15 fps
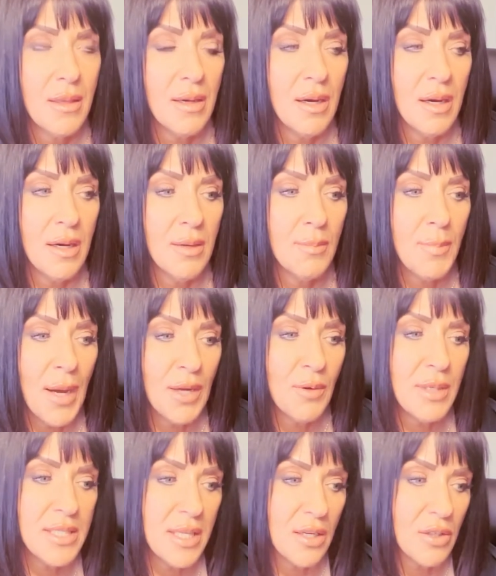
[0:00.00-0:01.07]
uh,
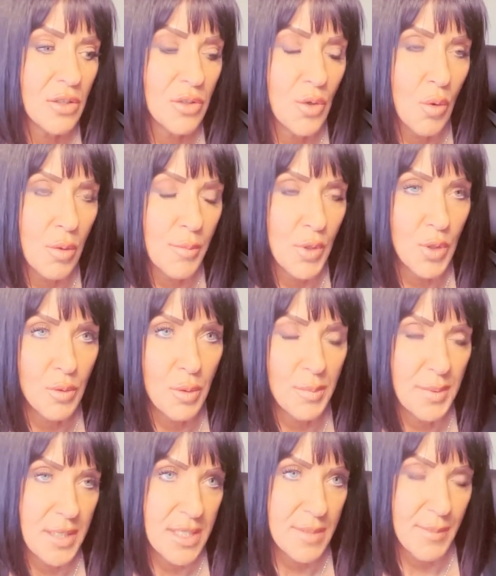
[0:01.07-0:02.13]
bioidentical hormonal
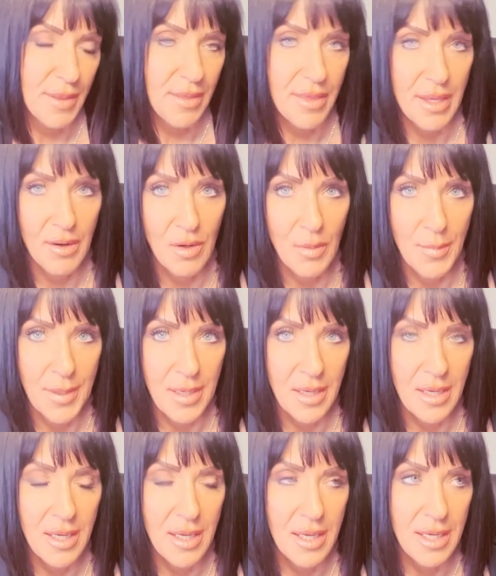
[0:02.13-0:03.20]
replacement
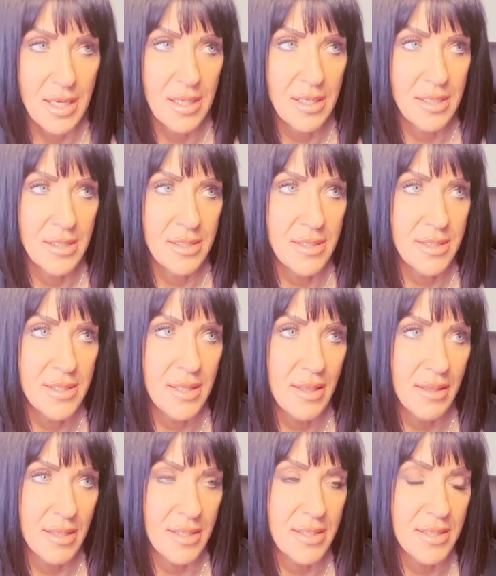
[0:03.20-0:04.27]
therapy is
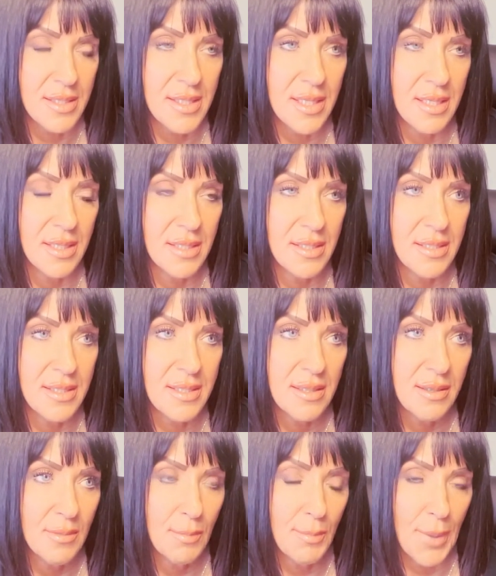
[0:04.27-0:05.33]
this it is
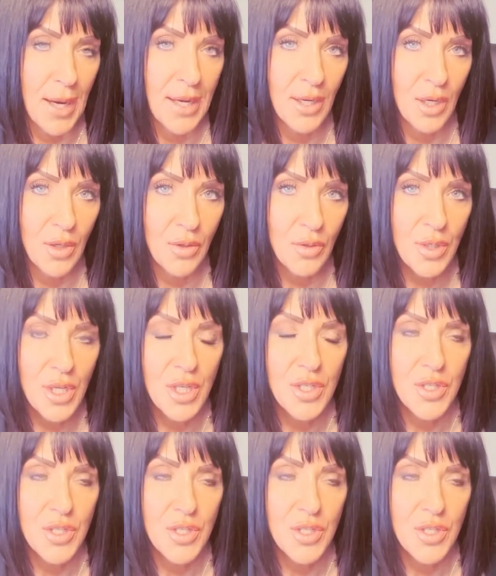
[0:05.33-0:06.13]
bio.